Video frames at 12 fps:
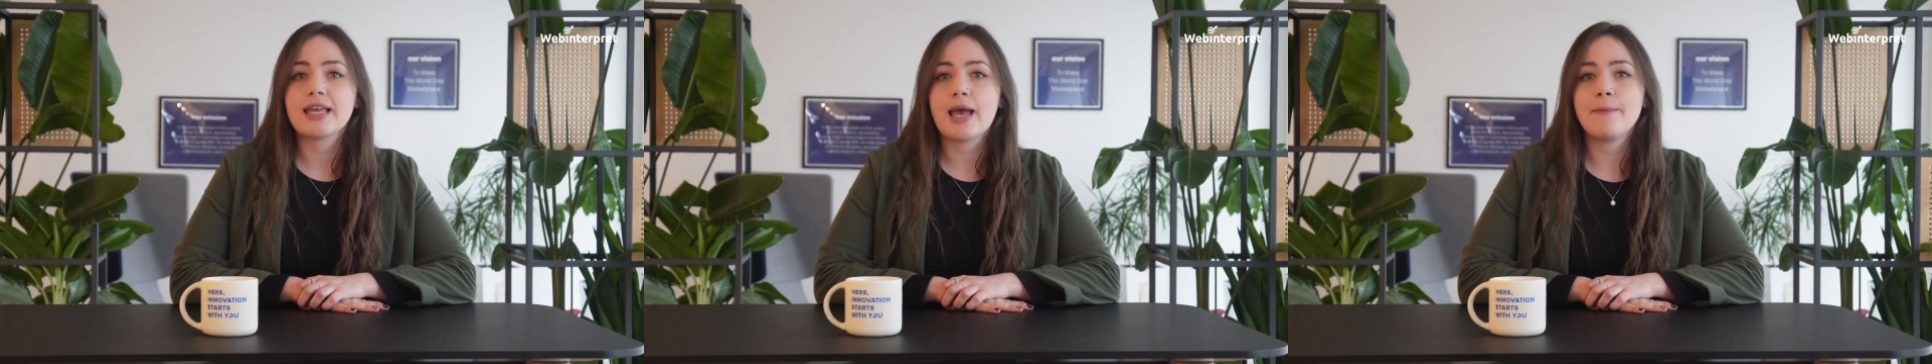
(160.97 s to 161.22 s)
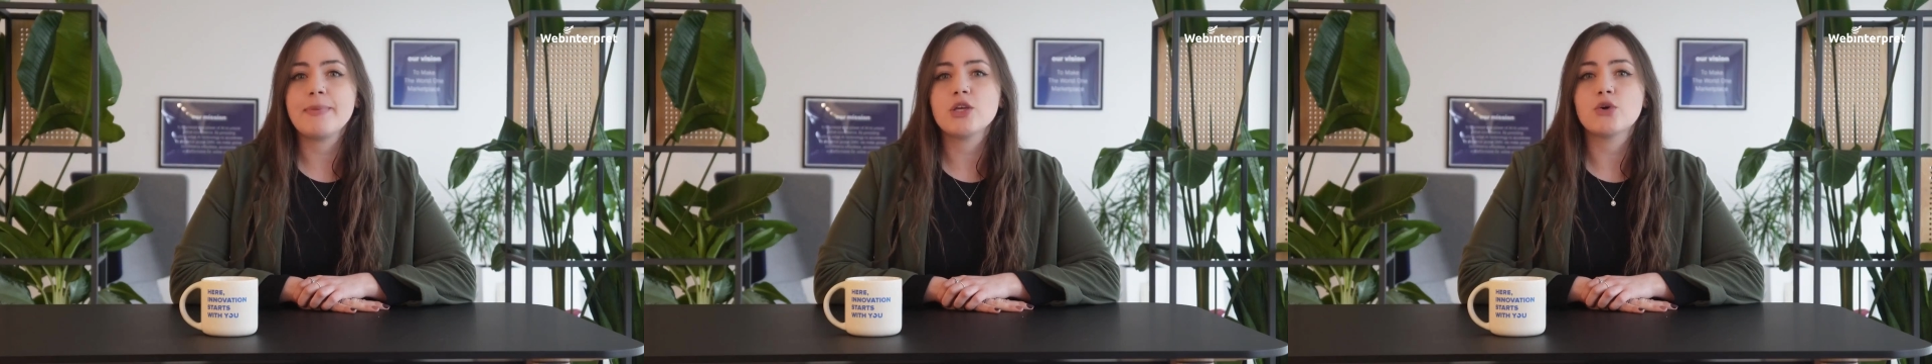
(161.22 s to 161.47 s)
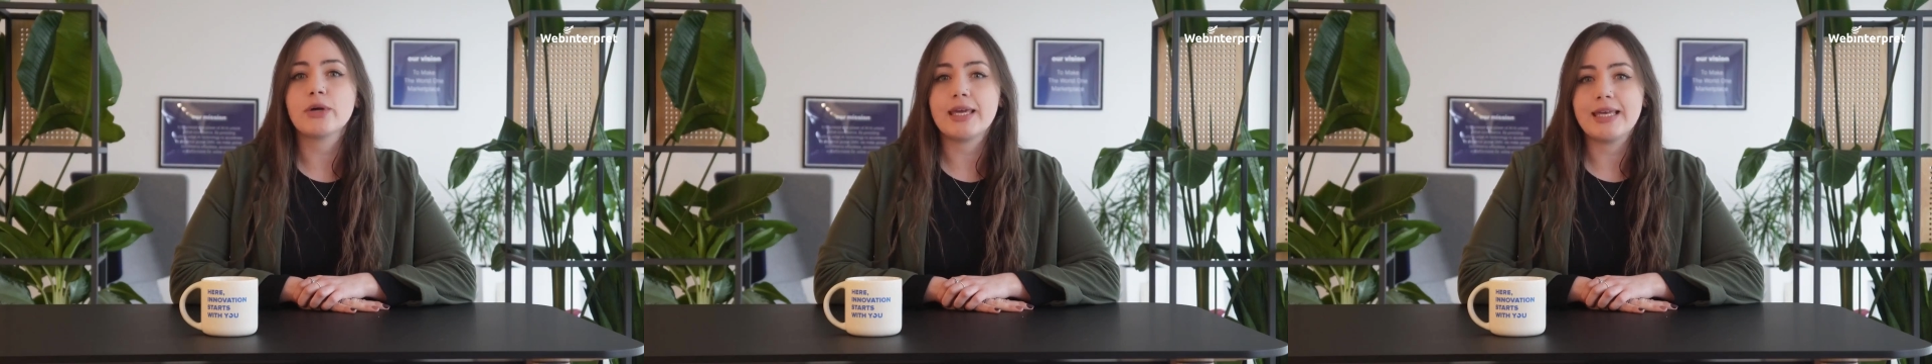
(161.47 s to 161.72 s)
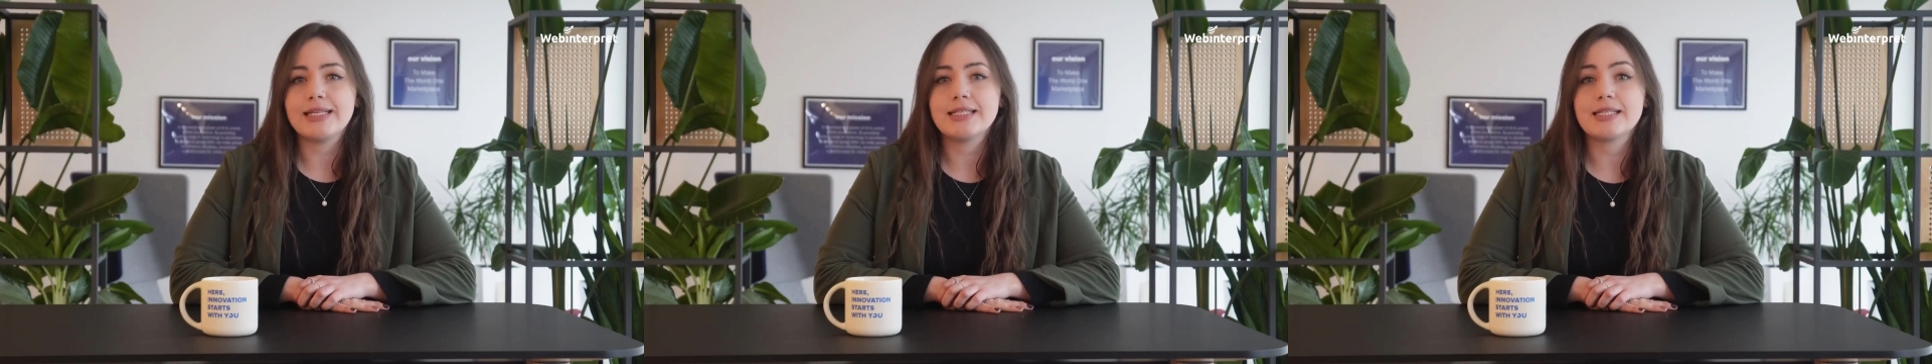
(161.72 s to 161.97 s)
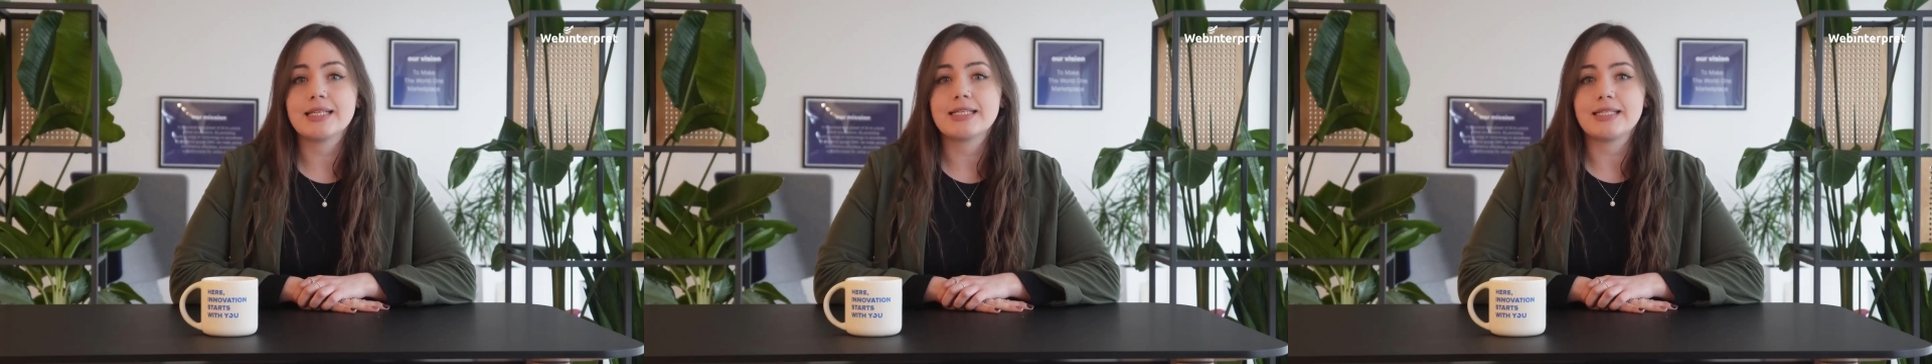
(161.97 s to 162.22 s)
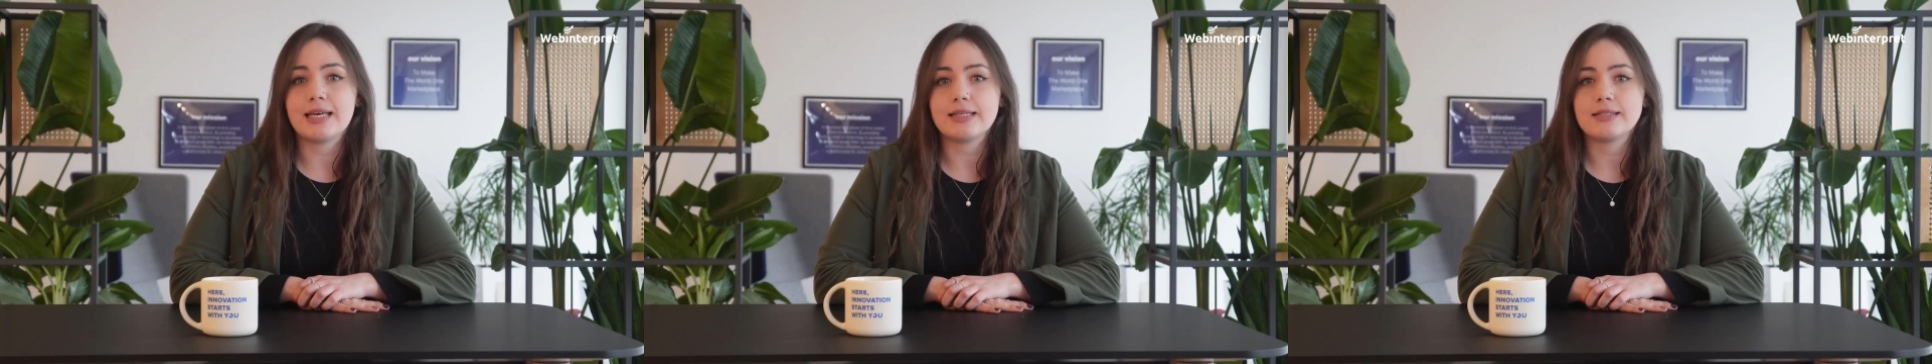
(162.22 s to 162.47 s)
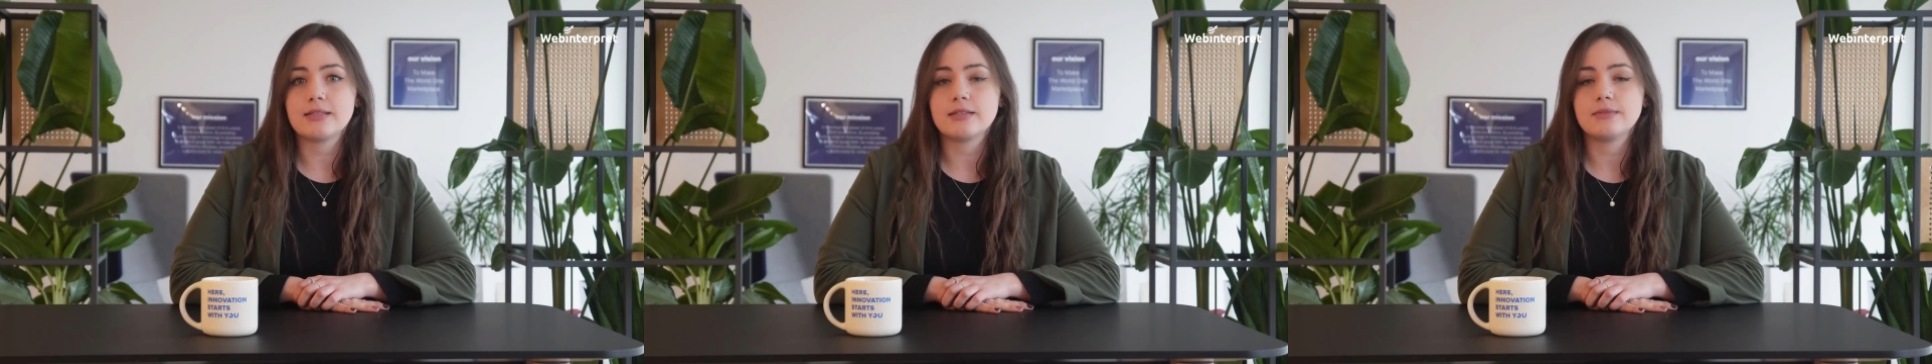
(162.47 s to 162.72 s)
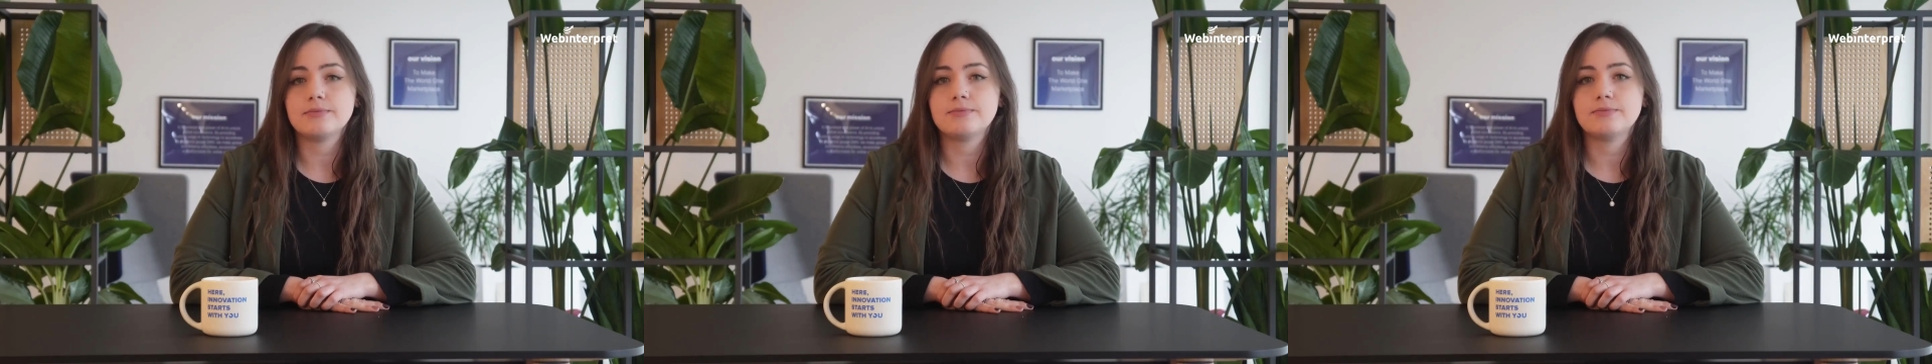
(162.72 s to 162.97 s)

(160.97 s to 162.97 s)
can be your key to success.